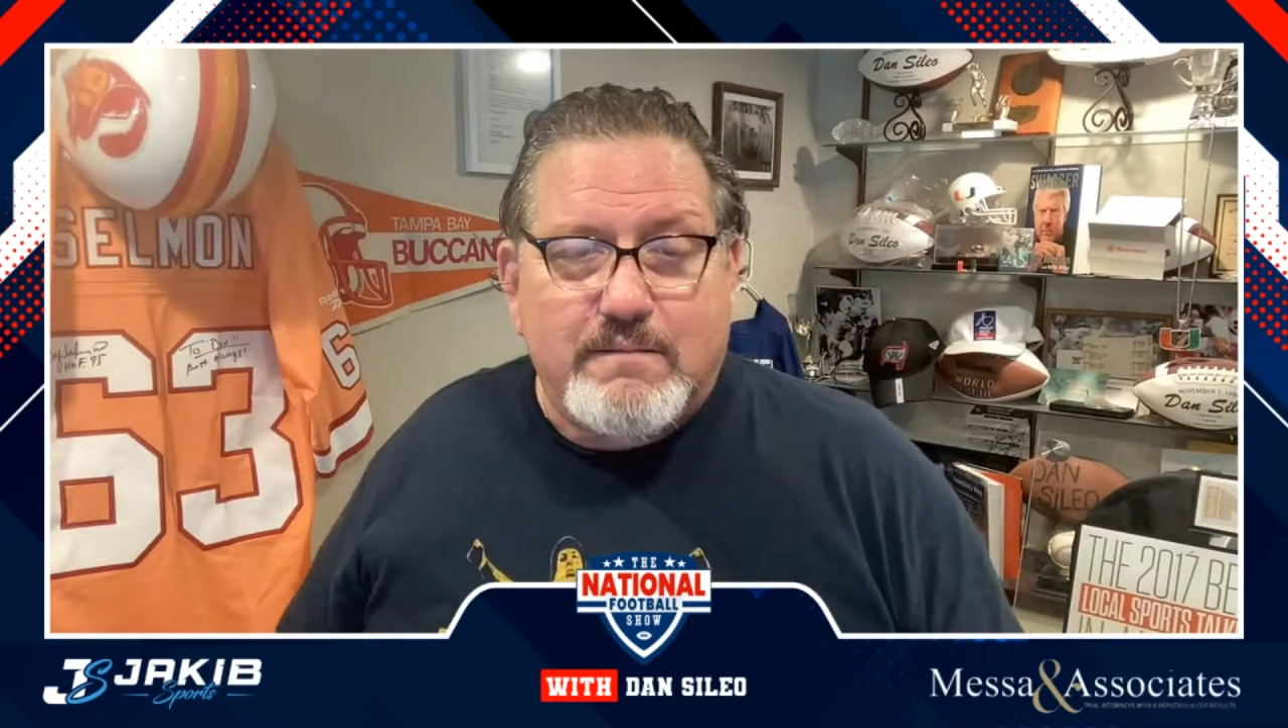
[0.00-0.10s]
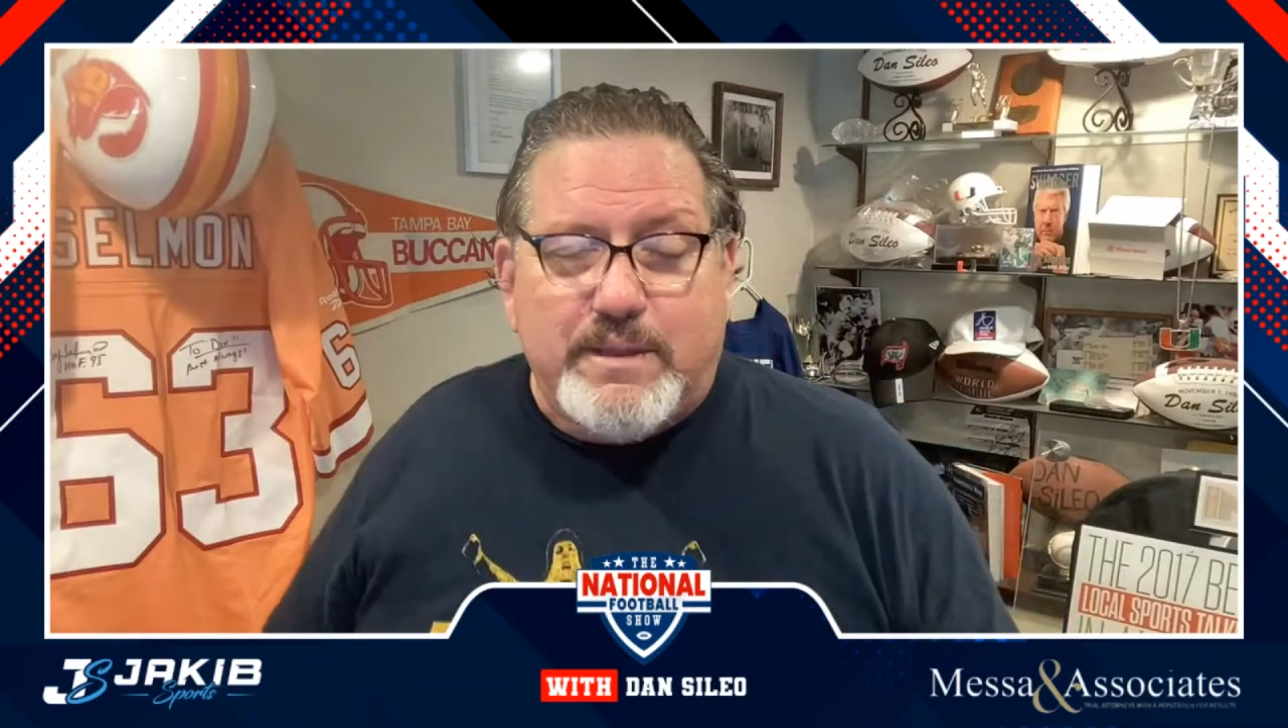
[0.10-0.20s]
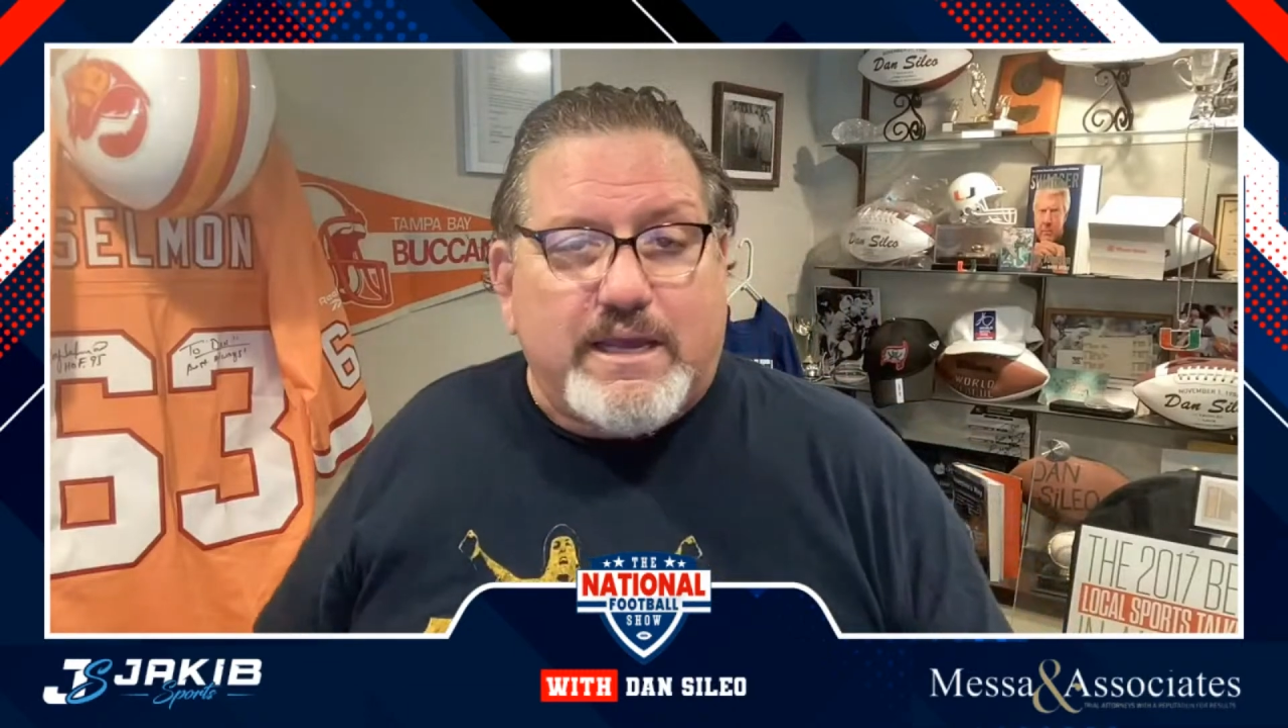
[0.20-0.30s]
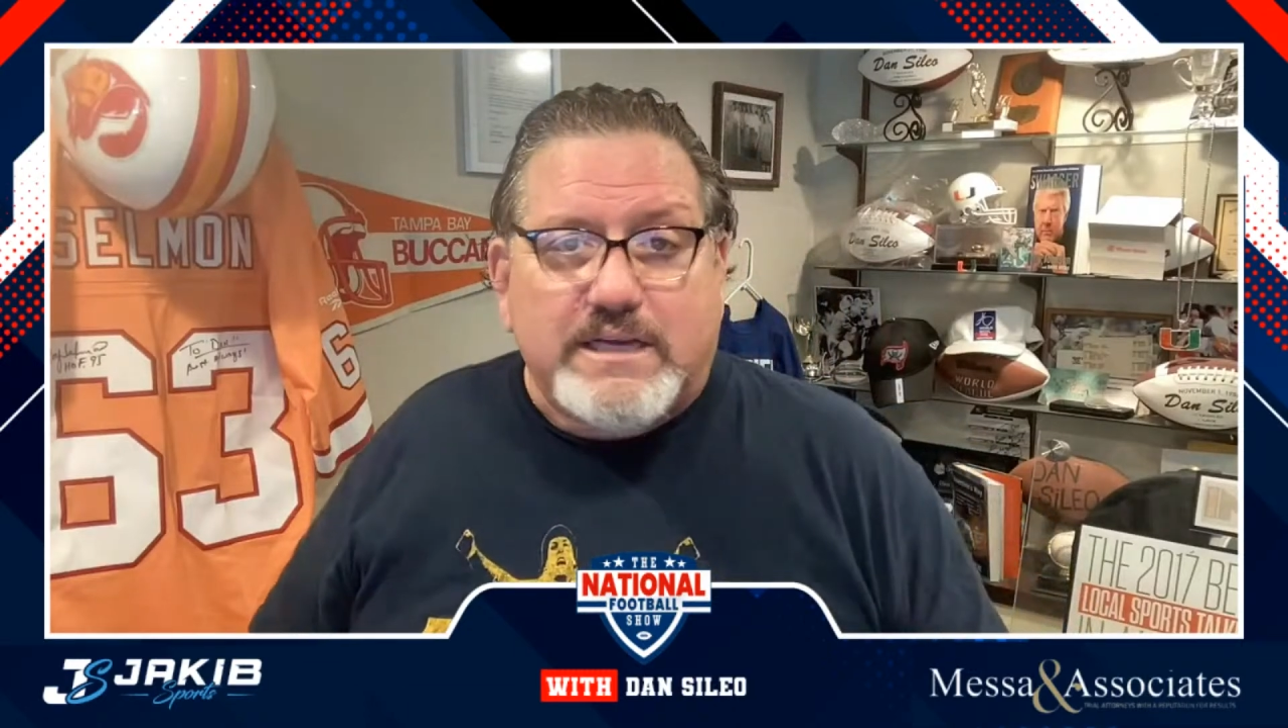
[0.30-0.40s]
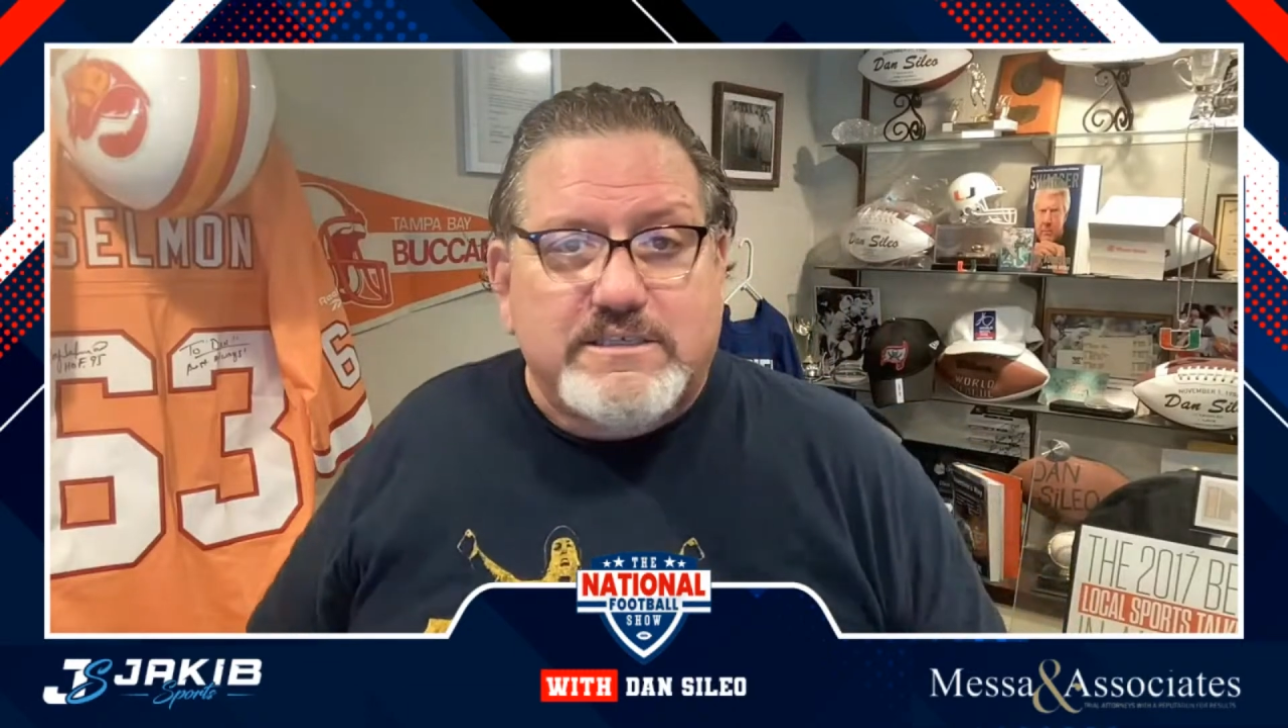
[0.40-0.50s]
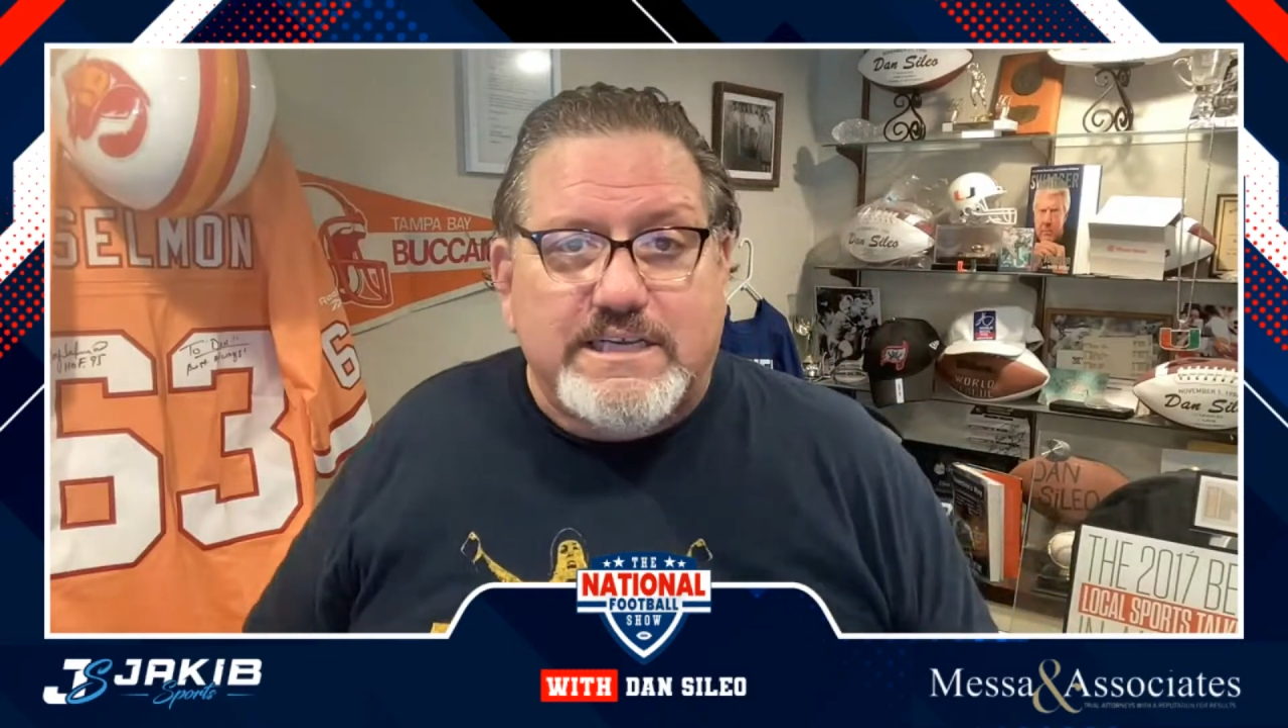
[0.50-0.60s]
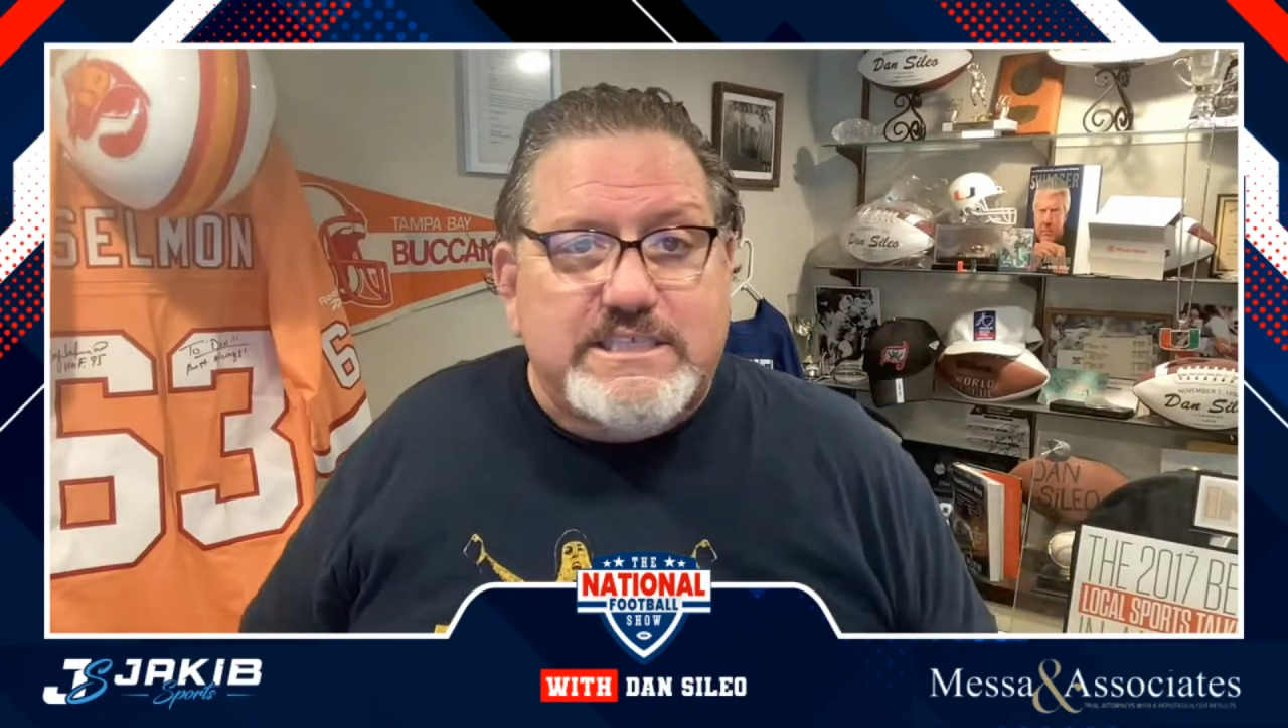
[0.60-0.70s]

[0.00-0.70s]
Because Leigh